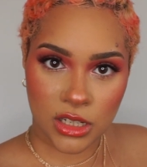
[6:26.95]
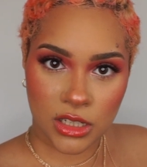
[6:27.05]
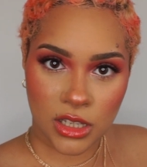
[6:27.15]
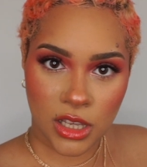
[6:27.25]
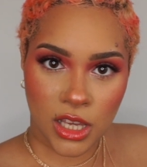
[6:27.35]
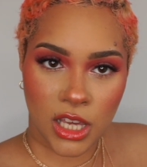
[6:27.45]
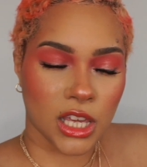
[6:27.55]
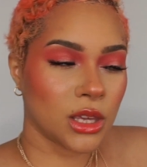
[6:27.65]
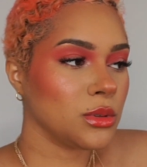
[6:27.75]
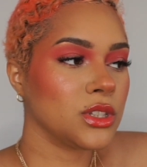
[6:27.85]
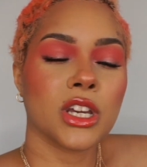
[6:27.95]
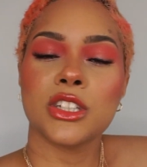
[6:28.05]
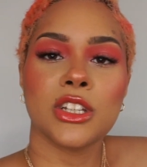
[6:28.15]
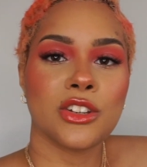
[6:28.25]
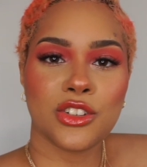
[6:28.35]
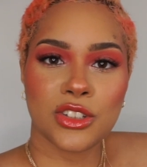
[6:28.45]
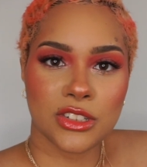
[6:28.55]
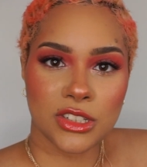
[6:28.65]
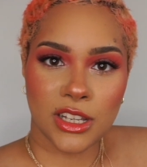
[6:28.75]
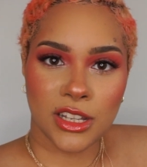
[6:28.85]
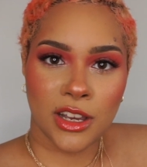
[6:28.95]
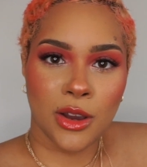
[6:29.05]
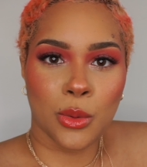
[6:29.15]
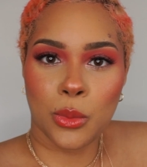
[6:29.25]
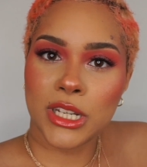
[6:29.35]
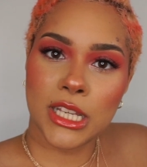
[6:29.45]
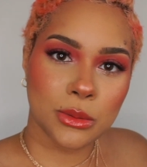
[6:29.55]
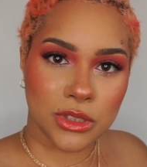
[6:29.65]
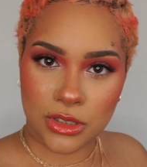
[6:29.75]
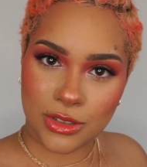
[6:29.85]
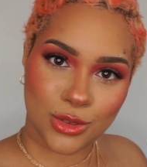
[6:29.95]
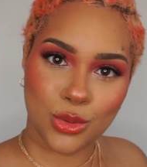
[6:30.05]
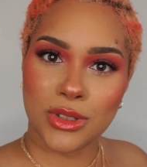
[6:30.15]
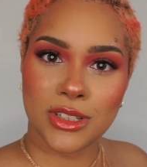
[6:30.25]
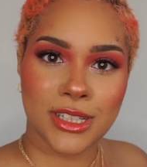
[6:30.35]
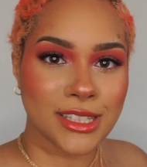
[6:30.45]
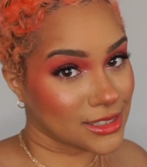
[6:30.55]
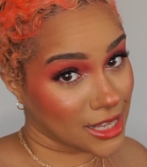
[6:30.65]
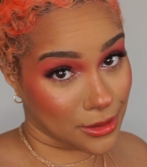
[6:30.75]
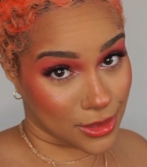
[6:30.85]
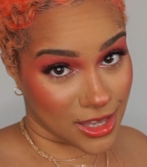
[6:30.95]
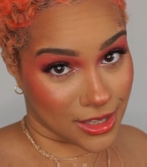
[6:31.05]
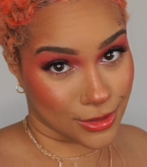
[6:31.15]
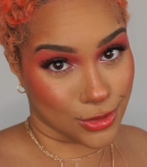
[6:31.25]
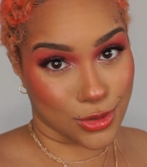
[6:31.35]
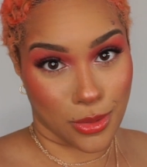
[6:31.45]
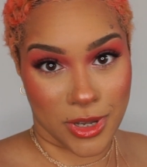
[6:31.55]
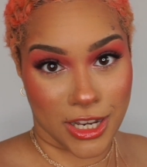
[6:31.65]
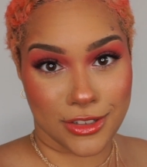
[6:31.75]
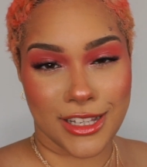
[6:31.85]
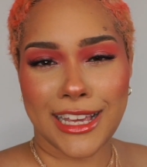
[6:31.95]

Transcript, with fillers: And he be touching on you and shit when he was just doing the same thing to somebody else.